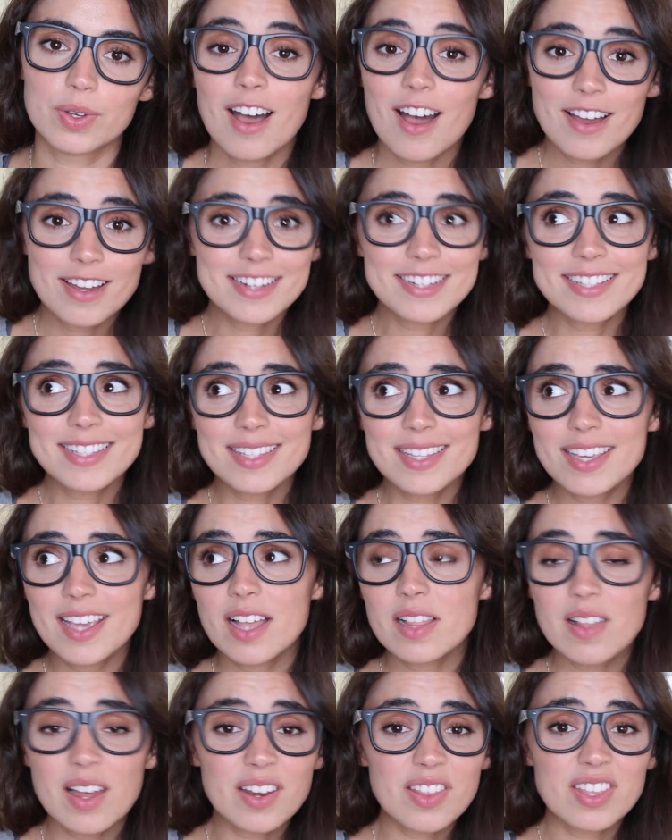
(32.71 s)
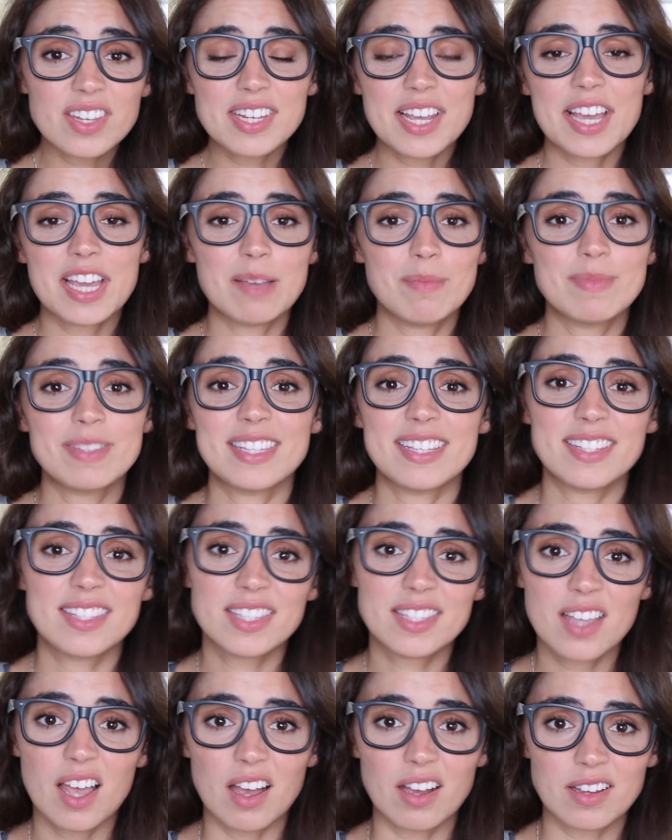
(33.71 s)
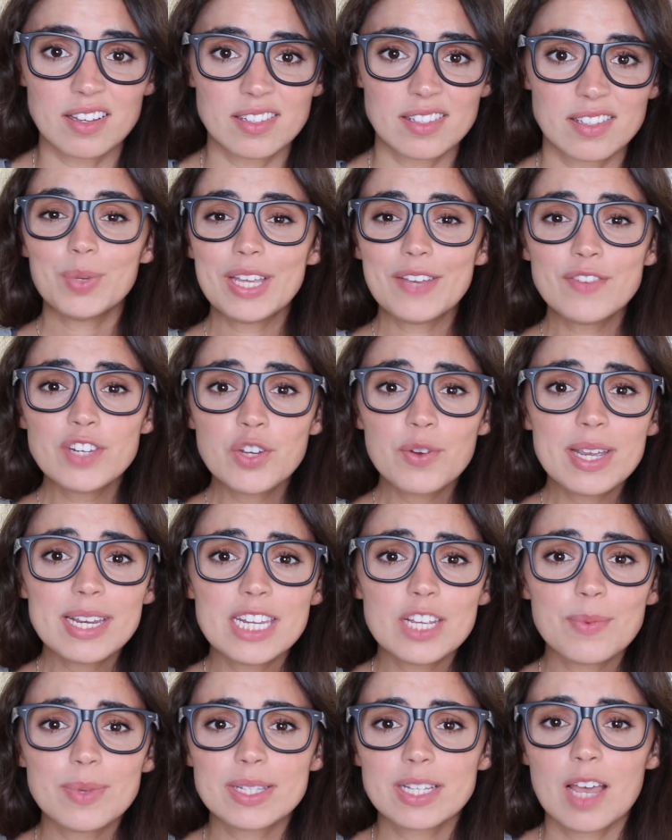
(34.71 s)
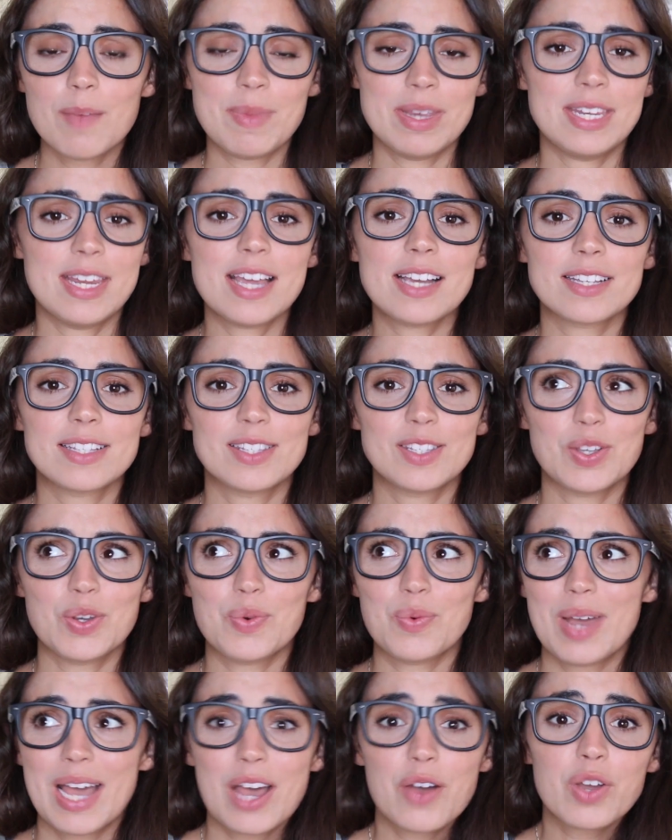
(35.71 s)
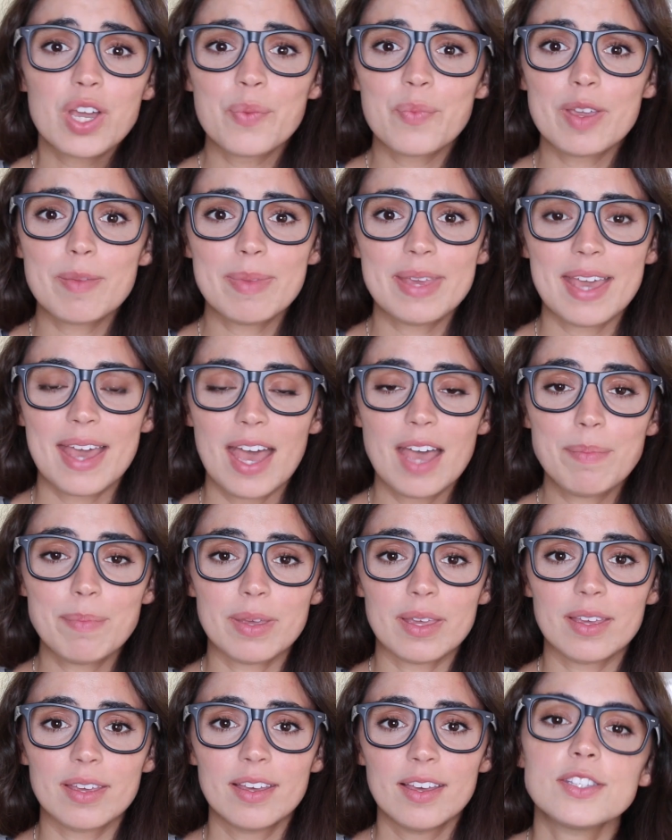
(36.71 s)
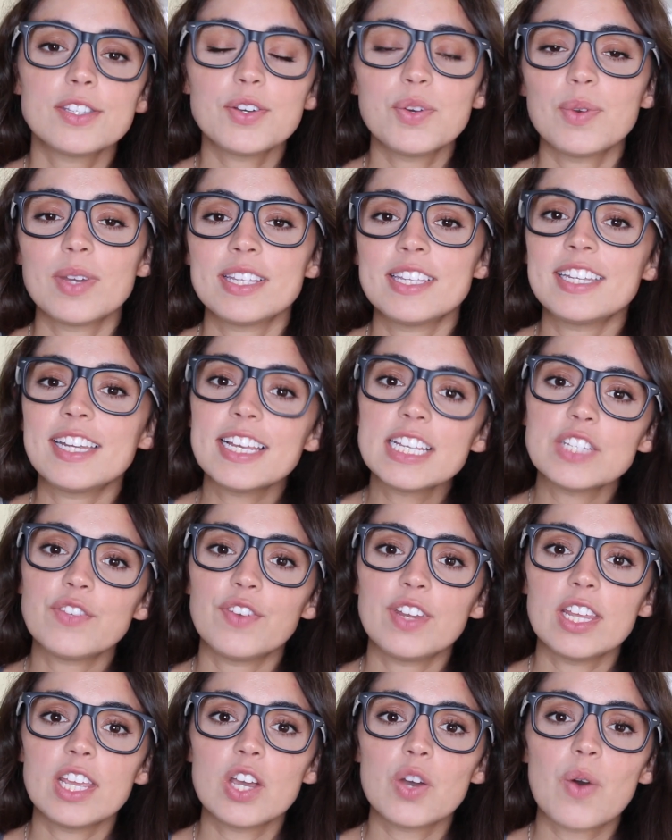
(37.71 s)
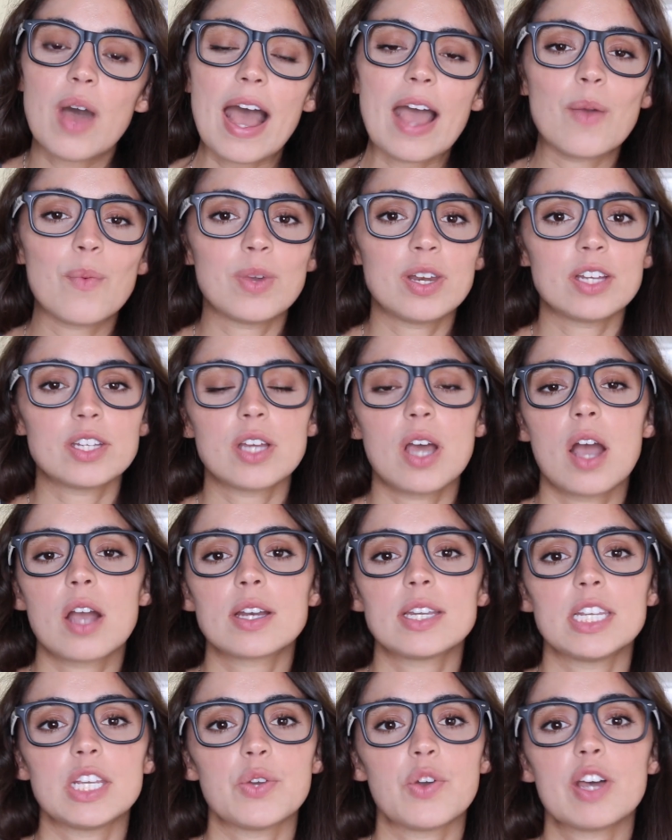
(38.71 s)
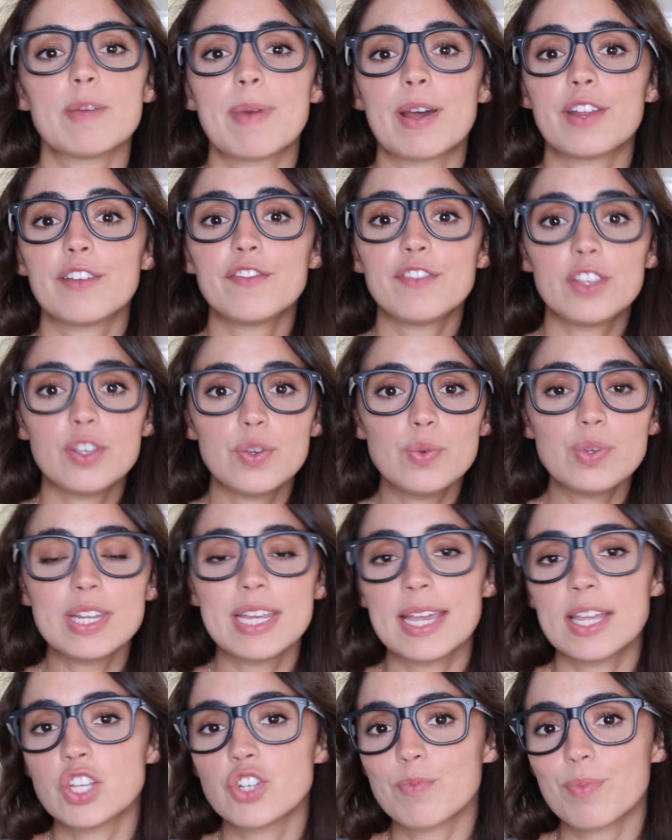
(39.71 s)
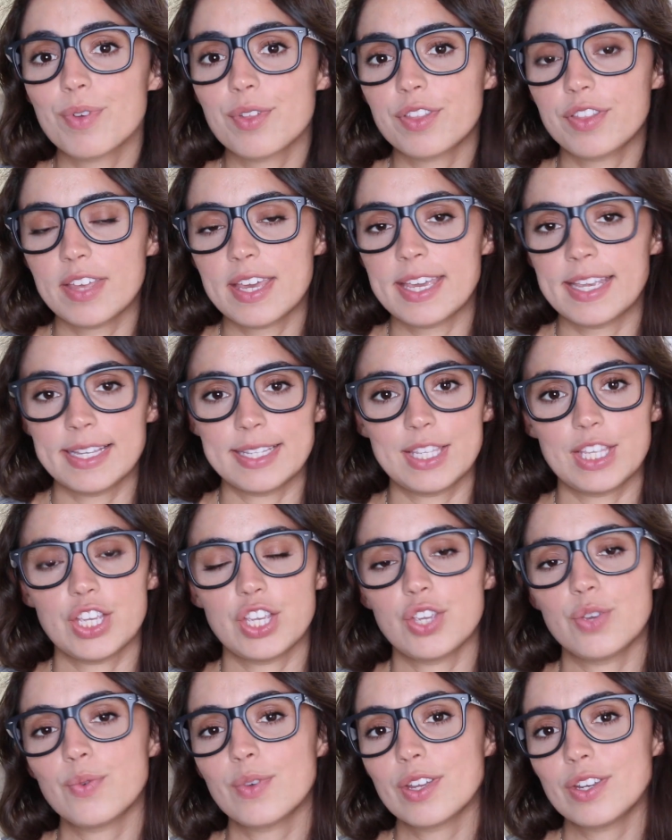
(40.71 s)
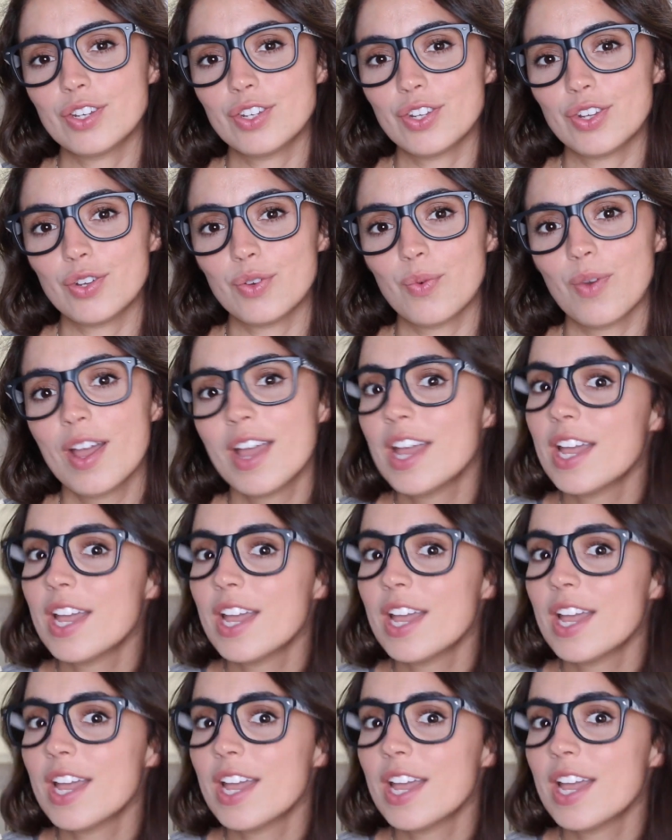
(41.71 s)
Honestly, a lot of the times it sucks. We have no idea what's coming next, so how can we be happy? So in today's video, I want to talk to you about a few tangible things that you can do